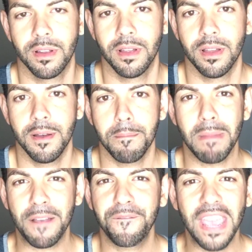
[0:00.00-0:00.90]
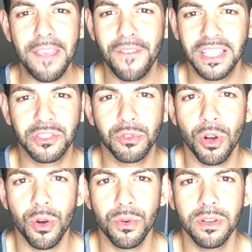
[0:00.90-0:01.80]
My faith has
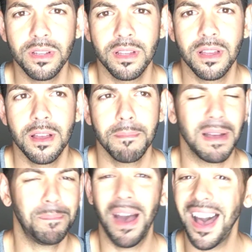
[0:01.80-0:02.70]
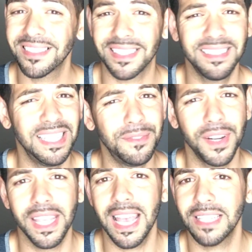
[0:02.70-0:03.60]
grown. My positivity
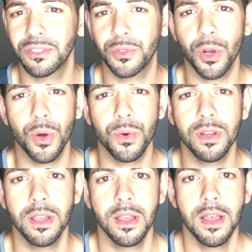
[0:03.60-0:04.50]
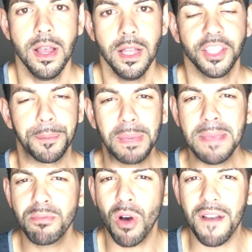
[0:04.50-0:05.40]
has grown. The
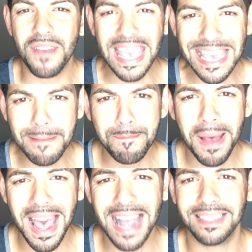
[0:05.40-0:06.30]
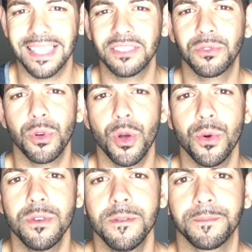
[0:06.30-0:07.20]
people I impact has grown.
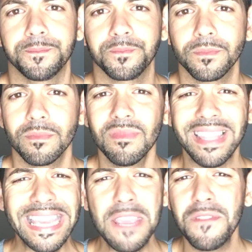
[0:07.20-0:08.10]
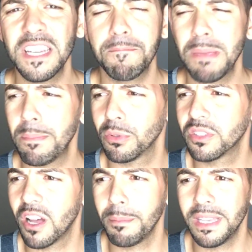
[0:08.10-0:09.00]
Even if people's
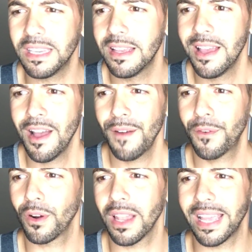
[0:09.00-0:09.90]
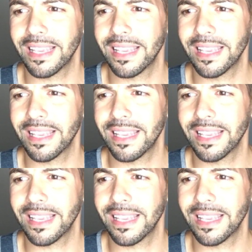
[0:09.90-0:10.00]
come in for like